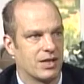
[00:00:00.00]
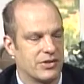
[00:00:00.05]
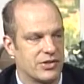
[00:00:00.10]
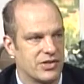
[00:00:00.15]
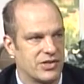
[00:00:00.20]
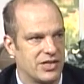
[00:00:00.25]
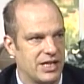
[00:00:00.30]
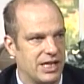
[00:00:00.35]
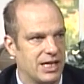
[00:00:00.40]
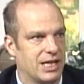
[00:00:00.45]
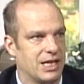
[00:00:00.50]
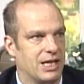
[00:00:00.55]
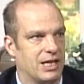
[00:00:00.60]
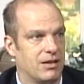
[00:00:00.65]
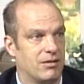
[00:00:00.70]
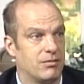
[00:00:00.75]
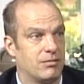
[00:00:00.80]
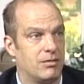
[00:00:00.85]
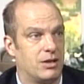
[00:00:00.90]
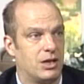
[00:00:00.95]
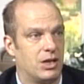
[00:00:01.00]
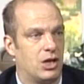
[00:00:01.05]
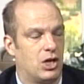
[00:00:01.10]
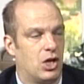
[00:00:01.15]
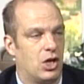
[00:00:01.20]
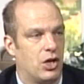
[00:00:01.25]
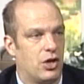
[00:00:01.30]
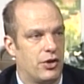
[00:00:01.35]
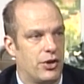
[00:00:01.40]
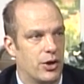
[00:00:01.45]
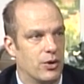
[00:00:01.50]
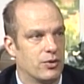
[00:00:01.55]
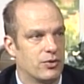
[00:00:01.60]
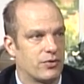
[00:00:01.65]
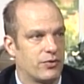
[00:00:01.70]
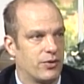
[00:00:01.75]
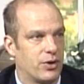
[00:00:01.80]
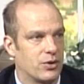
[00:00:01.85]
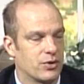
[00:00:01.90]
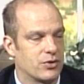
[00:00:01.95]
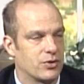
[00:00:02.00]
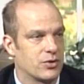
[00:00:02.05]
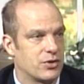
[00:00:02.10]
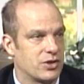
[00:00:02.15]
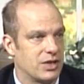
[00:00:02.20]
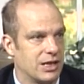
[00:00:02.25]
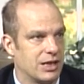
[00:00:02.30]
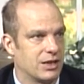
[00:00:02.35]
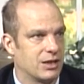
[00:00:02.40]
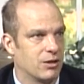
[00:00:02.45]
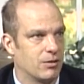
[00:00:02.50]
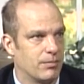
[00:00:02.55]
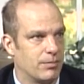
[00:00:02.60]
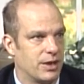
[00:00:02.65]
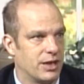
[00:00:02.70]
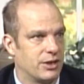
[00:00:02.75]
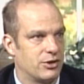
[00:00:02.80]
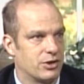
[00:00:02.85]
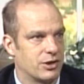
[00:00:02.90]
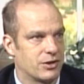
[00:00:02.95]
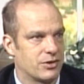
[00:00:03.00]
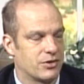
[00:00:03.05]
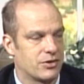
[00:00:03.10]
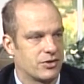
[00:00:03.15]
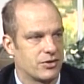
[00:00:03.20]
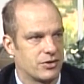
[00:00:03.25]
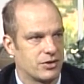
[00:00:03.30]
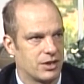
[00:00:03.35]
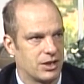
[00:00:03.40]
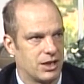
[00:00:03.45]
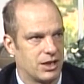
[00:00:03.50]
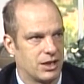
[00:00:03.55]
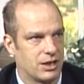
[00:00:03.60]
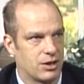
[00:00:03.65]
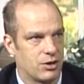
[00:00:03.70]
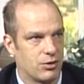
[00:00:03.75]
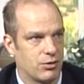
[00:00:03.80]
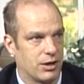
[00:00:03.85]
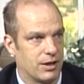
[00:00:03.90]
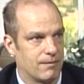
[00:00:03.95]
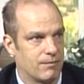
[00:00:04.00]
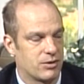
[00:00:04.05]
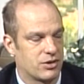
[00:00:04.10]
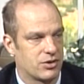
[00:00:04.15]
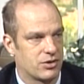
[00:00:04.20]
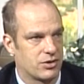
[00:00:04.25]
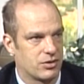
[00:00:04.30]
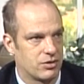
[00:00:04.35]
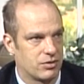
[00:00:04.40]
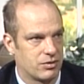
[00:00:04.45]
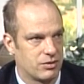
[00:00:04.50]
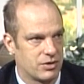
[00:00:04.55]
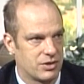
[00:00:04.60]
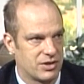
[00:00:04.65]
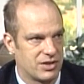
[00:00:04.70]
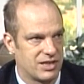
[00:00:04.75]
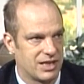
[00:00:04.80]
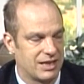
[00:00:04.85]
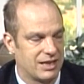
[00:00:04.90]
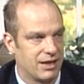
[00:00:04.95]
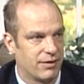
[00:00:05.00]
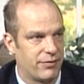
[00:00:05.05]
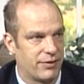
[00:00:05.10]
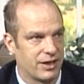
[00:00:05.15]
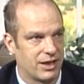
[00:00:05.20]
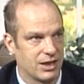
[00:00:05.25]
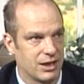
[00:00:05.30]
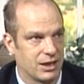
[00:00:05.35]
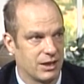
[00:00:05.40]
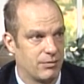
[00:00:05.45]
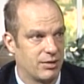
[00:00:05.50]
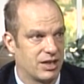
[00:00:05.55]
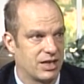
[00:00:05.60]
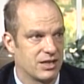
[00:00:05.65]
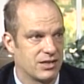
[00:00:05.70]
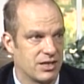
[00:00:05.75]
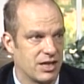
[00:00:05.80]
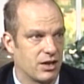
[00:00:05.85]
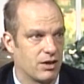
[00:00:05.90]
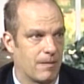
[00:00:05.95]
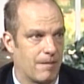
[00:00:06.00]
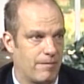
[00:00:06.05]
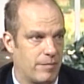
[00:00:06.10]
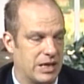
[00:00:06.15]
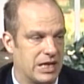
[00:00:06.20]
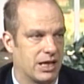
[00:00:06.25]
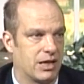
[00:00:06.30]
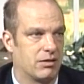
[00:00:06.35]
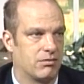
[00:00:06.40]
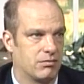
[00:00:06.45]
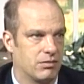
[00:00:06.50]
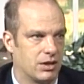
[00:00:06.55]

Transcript: CNM, those folks are seeing their budgets crimped significantly because they're big